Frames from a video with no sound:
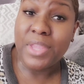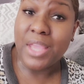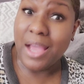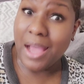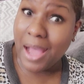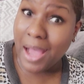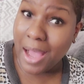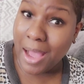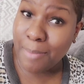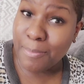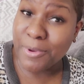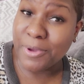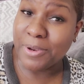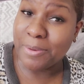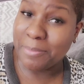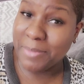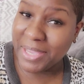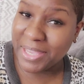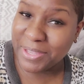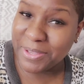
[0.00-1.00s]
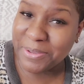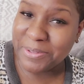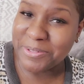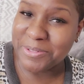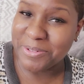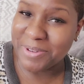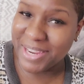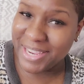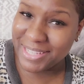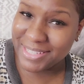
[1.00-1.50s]
I'm going to make your
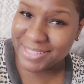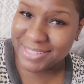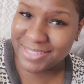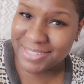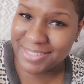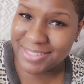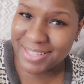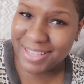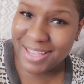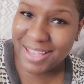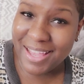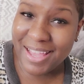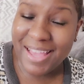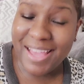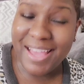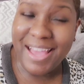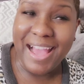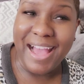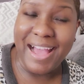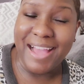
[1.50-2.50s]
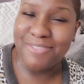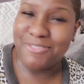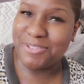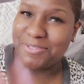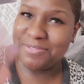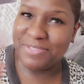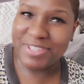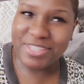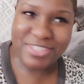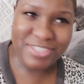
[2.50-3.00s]
dress. I've
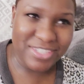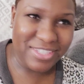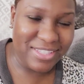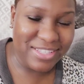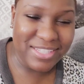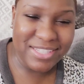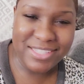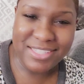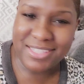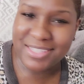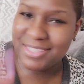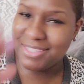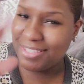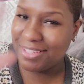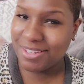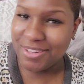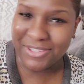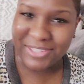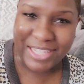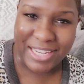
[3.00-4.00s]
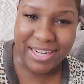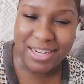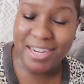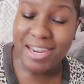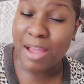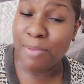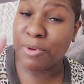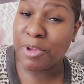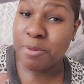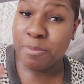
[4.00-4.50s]
envisioned this,
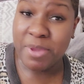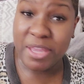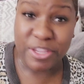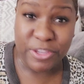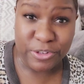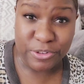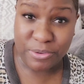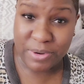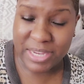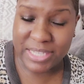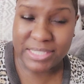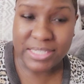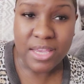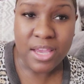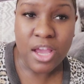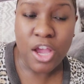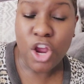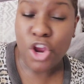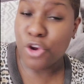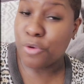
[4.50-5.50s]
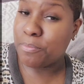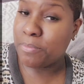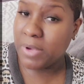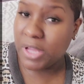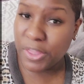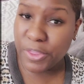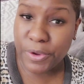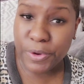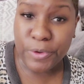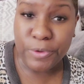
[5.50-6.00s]
I'm going to make your dress. Her
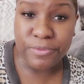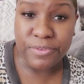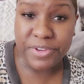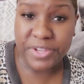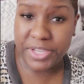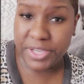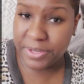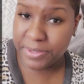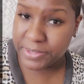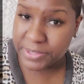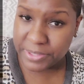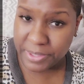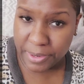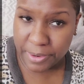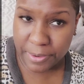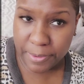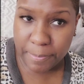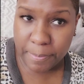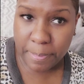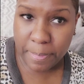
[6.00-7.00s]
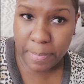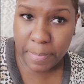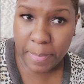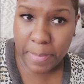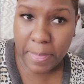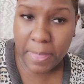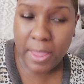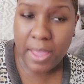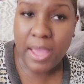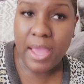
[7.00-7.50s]
mother overhears her,
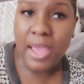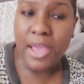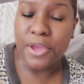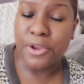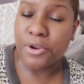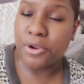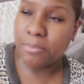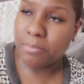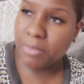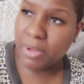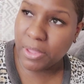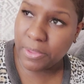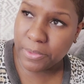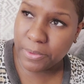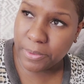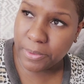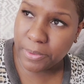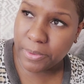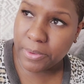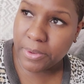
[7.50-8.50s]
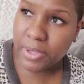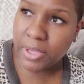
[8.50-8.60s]
and her mother